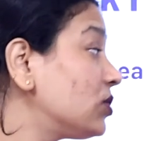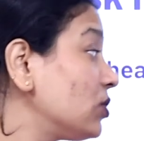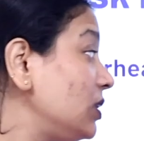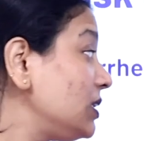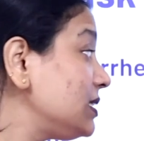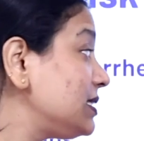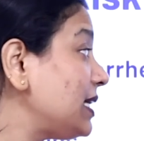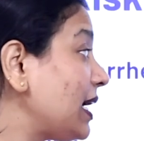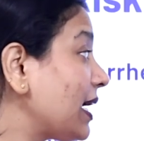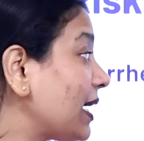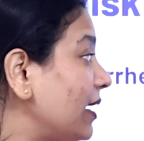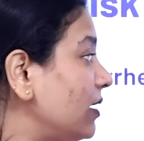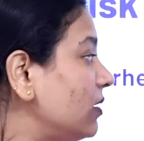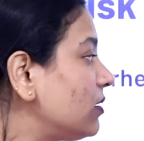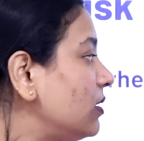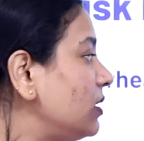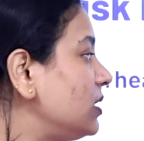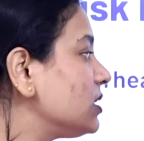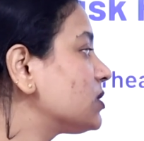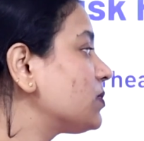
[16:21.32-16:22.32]
into the
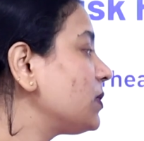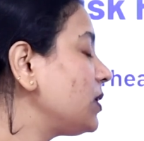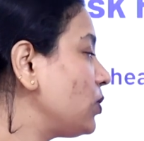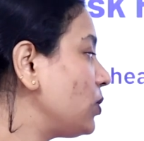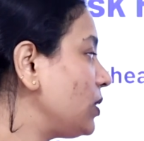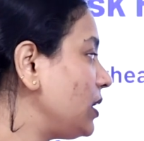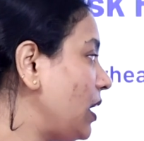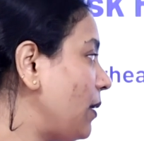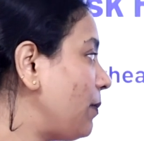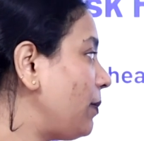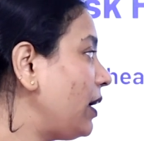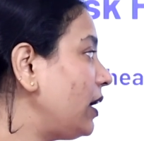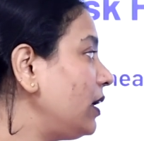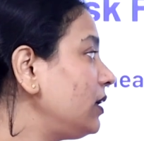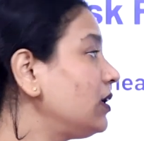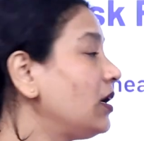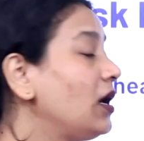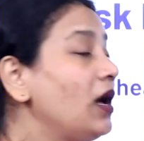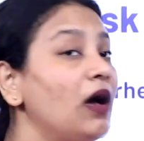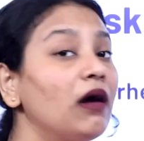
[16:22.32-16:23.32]
secondary dysmenorrhea
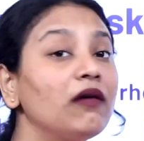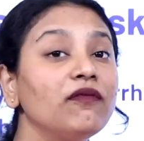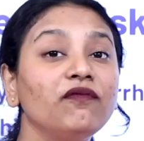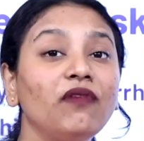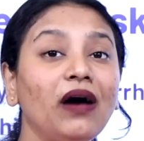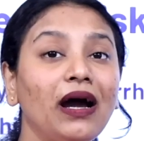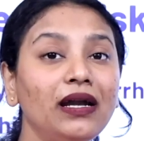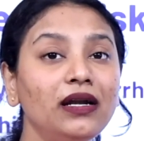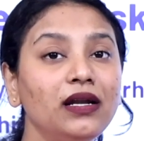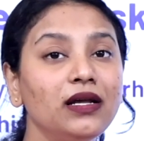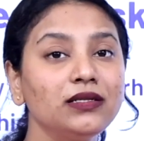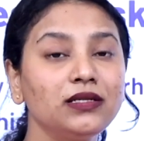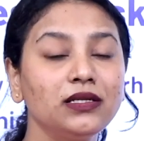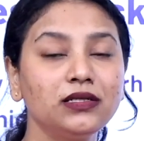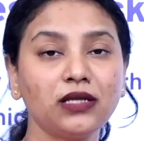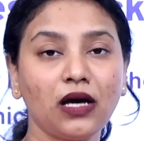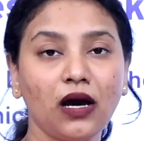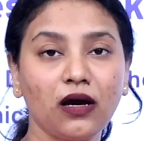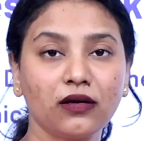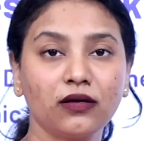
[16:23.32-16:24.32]
part, why does
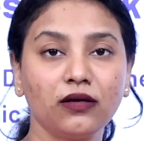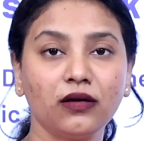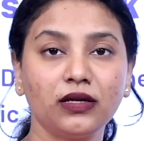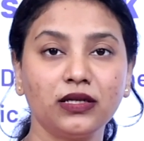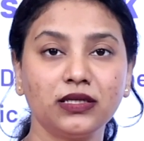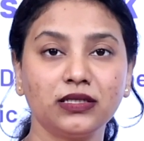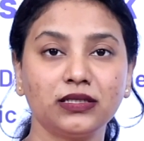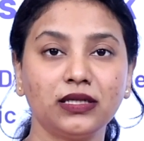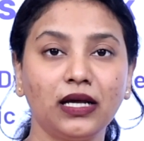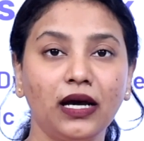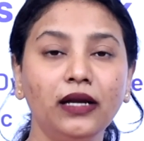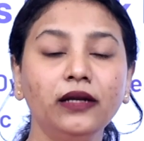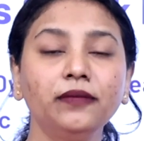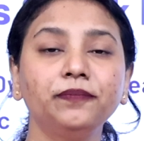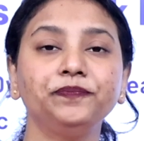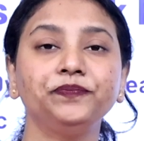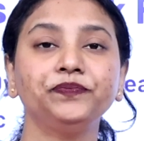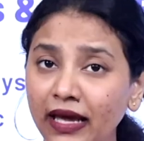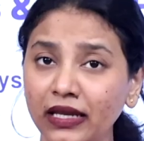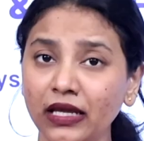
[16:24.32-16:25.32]
it occur is that
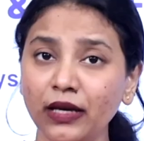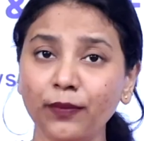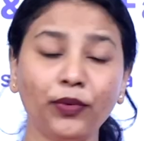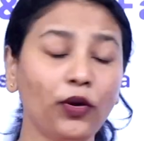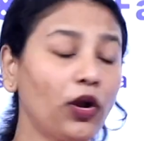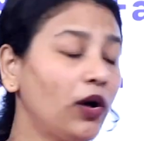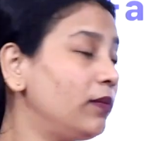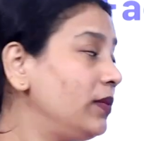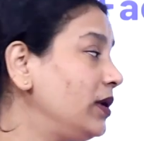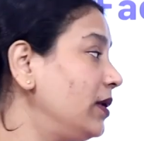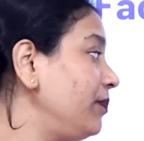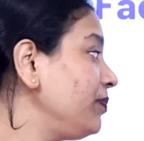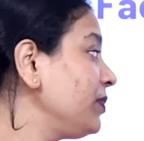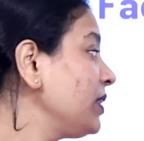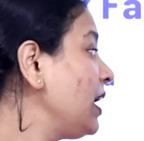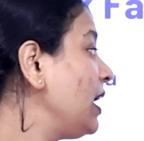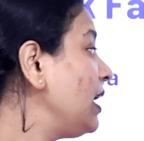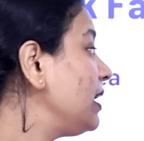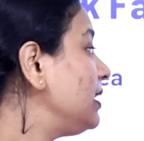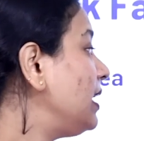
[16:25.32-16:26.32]
any
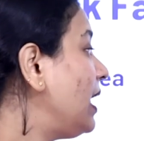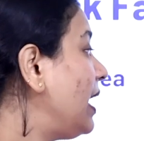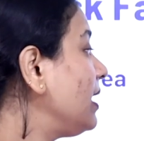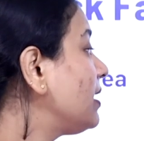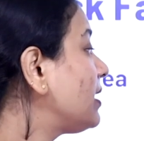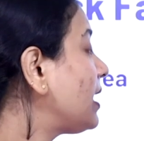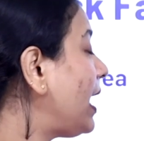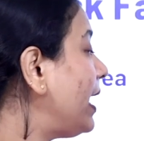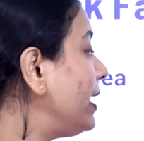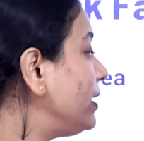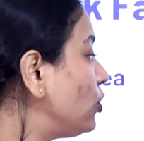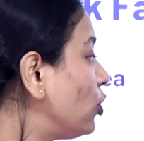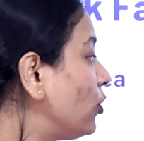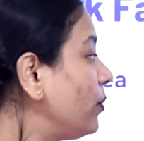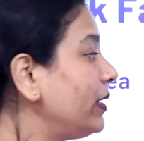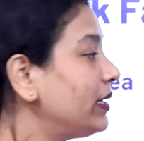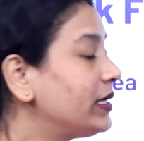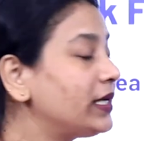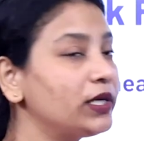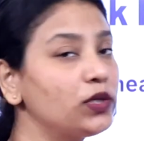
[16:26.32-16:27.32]
problem like
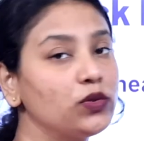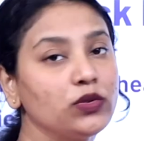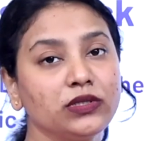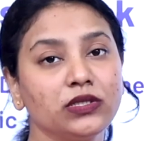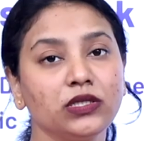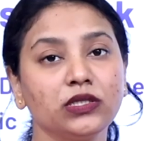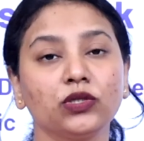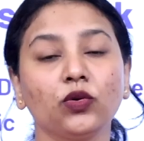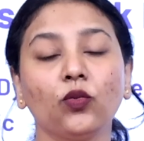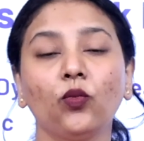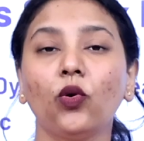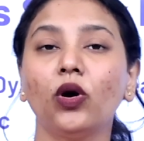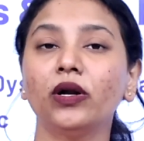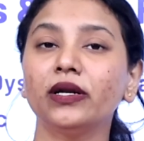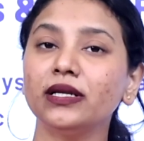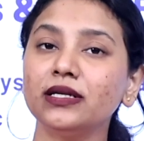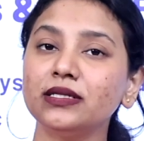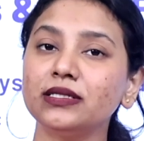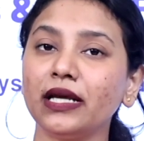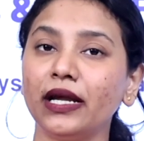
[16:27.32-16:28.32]
endometriosis.
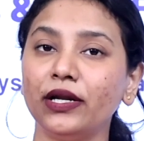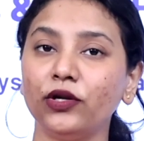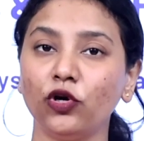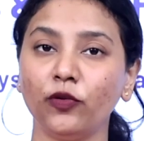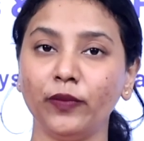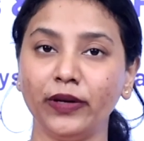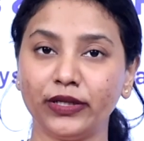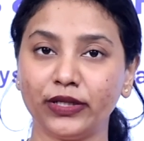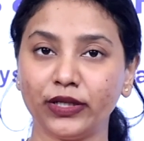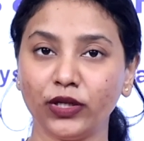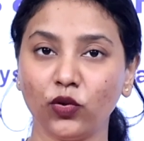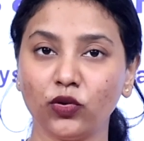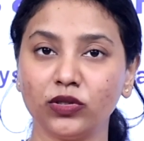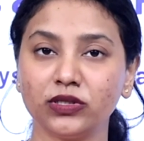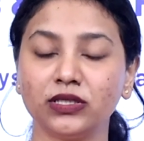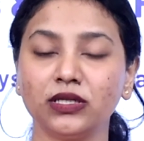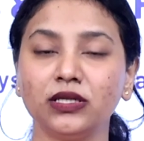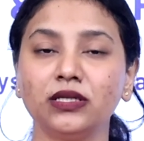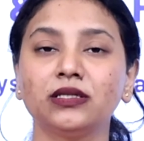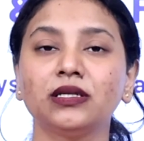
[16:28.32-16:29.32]
What is
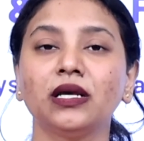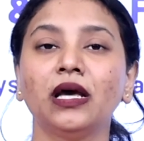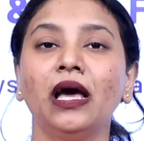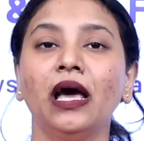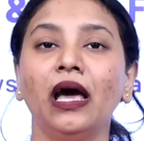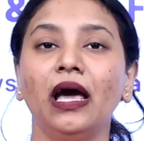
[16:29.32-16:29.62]
endometriosis?